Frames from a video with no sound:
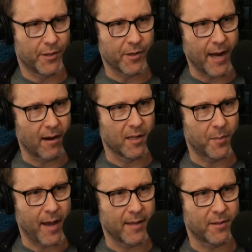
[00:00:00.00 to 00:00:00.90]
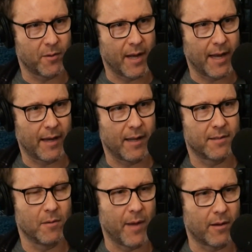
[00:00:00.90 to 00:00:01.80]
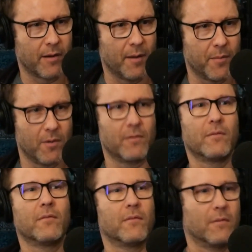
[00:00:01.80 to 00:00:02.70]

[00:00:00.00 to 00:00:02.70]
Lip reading: Richard Harris passed away. Mm-hmm. And so Michael Gambon